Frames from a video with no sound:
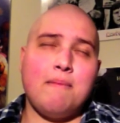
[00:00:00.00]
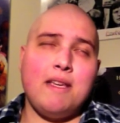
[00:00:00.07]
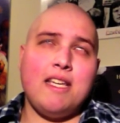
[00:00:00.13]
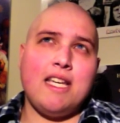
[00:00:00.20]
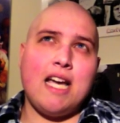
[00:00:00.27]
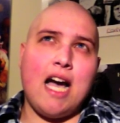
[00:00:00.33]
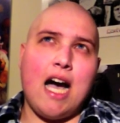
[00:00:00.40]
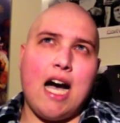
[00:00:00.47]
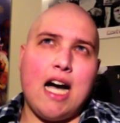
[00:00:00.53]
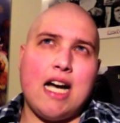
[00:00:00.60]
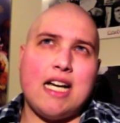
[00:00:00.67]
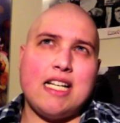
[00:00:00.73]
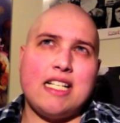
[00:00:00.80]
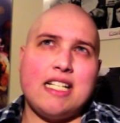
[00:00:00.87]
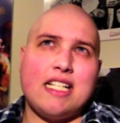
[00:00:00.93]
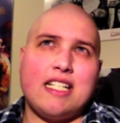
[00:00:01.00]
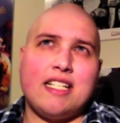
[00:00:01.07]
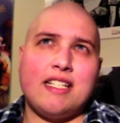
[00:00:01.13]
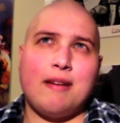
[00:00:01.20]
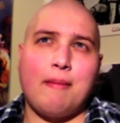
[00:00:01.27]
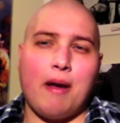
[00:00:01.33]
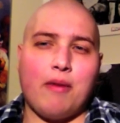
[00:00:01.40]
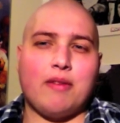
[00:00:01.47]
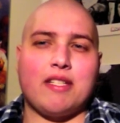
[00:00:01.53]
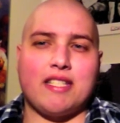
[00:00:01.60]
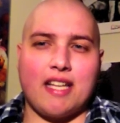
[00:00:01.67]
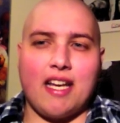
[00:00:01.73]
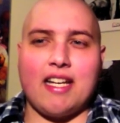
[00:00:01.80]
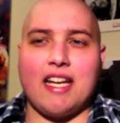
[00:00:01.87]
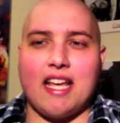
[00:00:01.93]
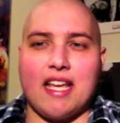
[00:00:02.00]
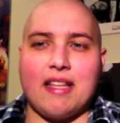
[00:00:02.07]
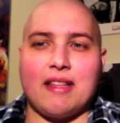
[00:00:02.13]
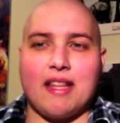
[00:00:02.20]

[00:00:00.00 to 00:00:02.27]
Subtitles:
me on about Sunday